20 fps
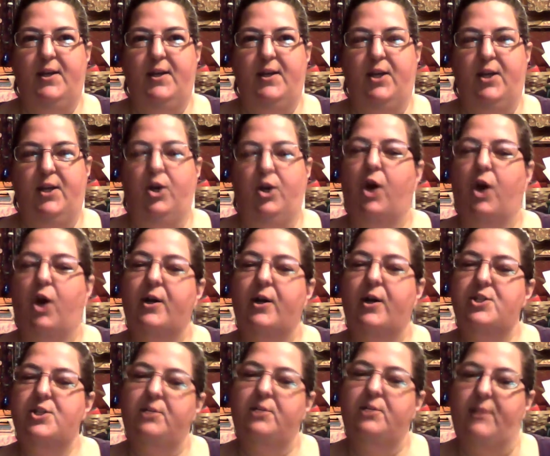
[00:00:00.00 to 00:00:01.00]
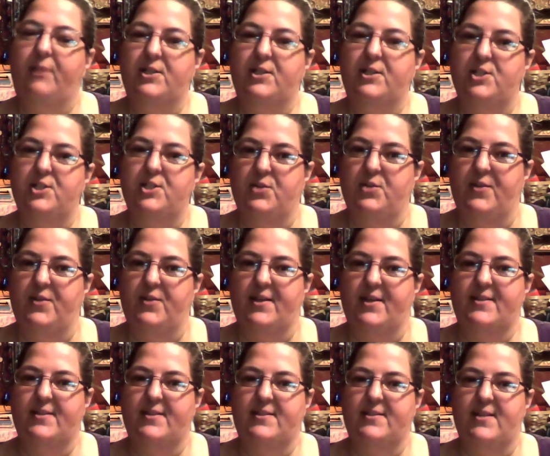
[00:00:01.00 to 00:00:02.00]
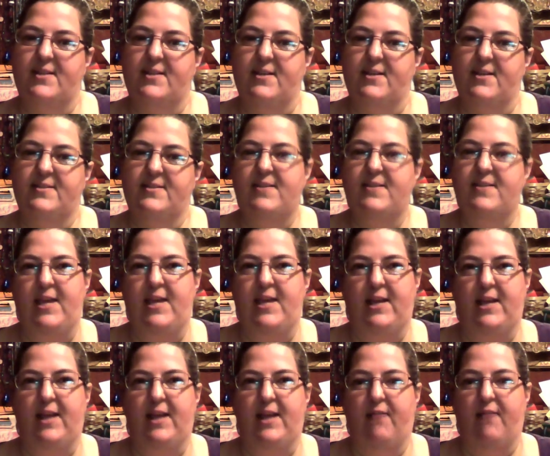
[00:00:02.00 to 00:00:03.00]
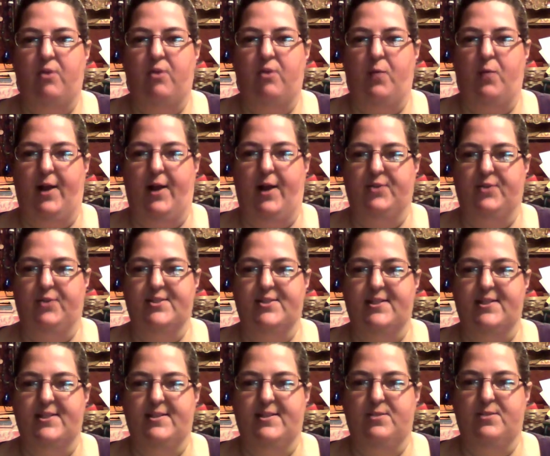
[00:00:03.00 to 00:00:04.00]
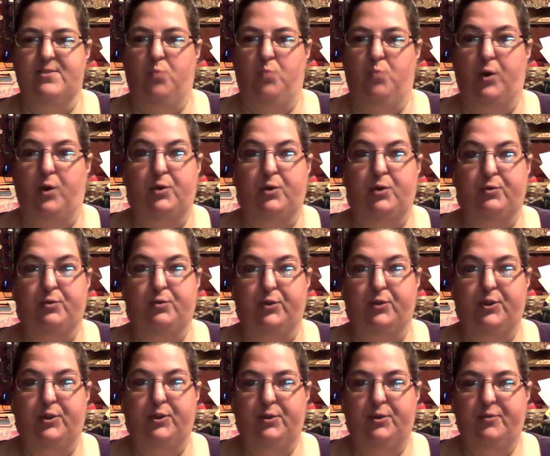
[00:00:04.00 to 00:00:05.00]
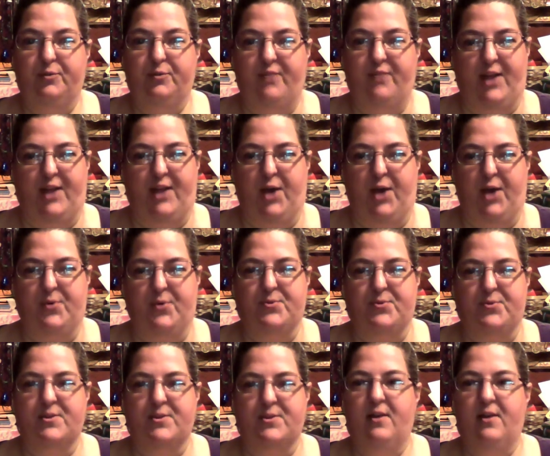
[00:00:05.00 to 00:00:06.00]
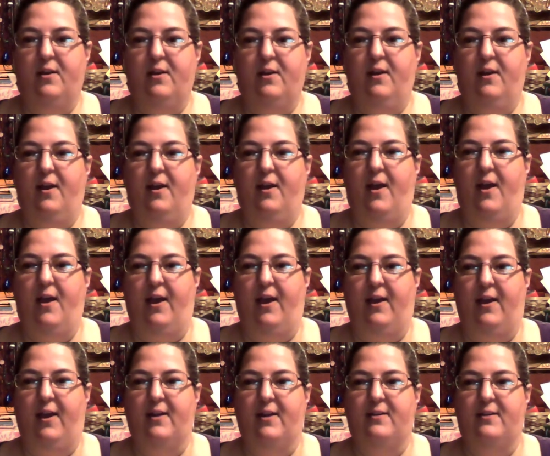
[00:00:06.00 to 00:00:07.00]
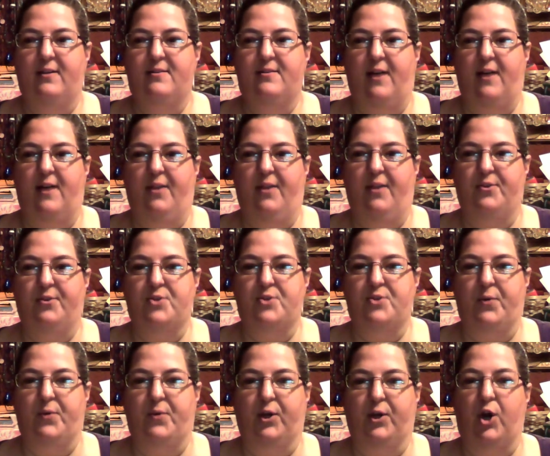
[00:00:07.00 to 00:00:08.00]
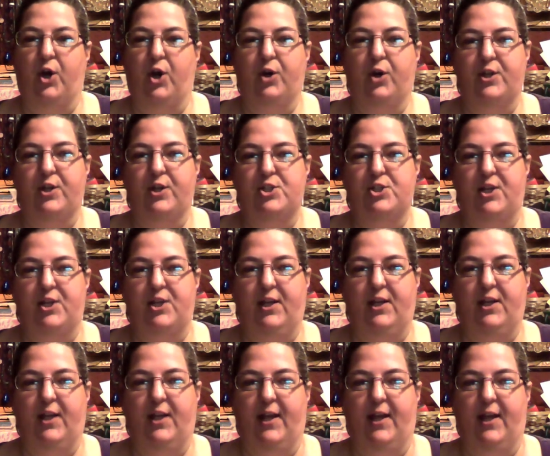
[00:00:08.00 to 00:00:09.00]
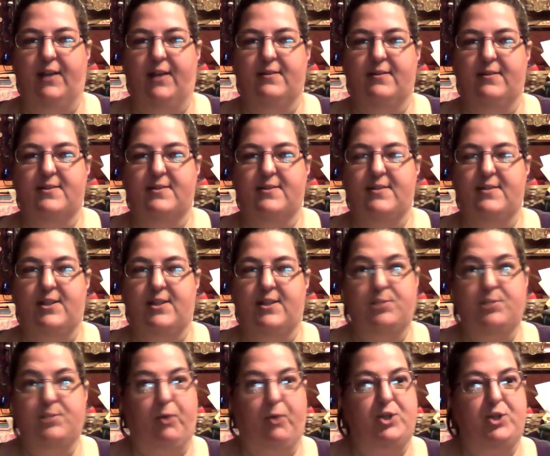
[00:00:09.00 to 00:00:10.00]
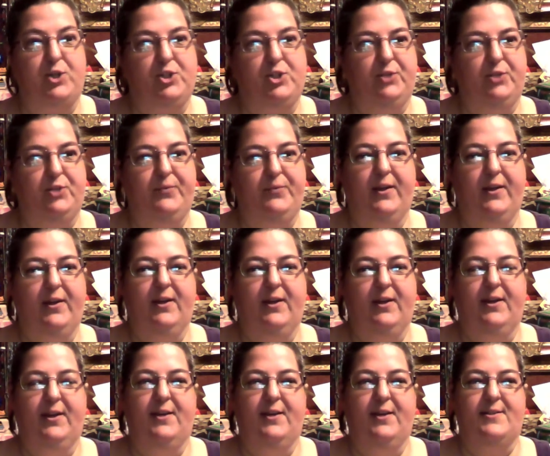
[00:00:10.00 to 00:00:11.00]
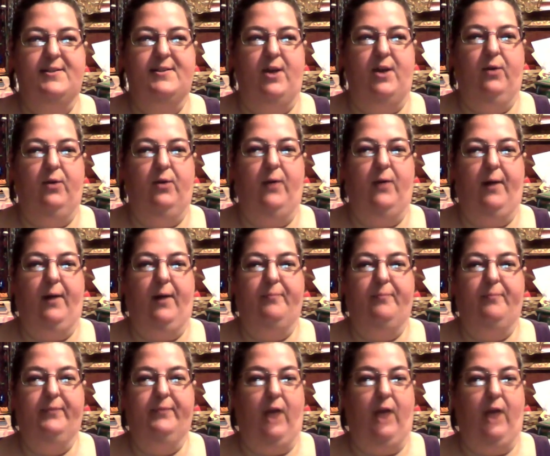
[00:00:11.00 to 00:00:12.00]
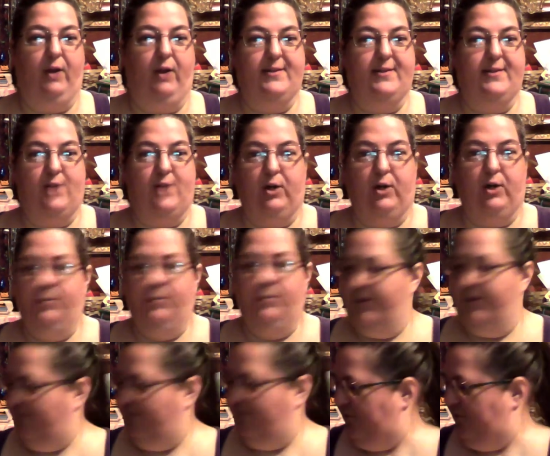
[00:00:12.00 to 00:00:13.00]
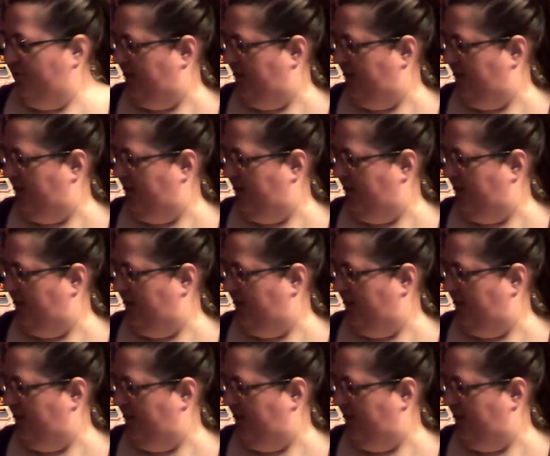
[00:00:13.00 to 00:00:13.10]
encouraging me to do this is seeing everyone else's wonderful videos, and they're so encouraging and inspirational. So I'll get started with the first